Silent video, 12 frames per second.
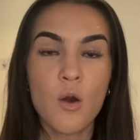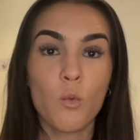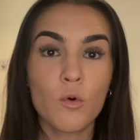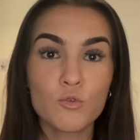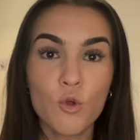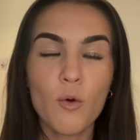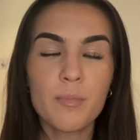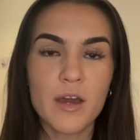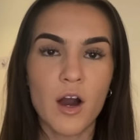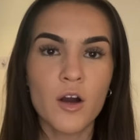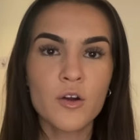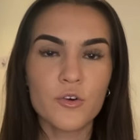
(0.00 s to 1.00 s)
will not be
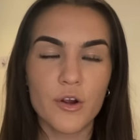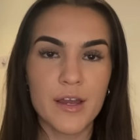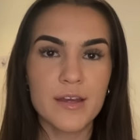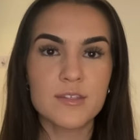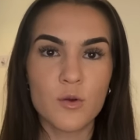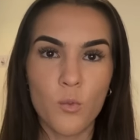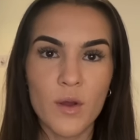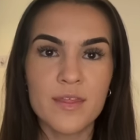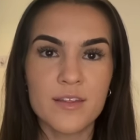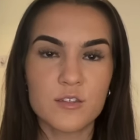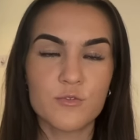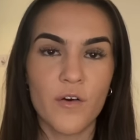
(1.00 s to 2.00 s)
hungry to win
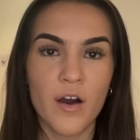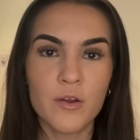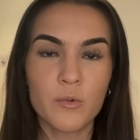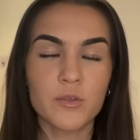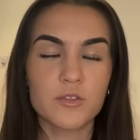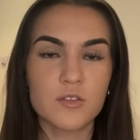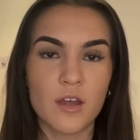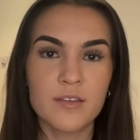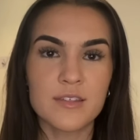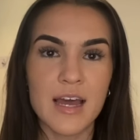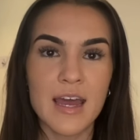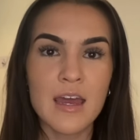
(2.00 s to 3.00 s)
this final on
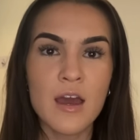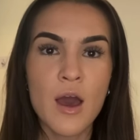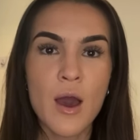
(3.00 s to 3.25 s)
Sunday.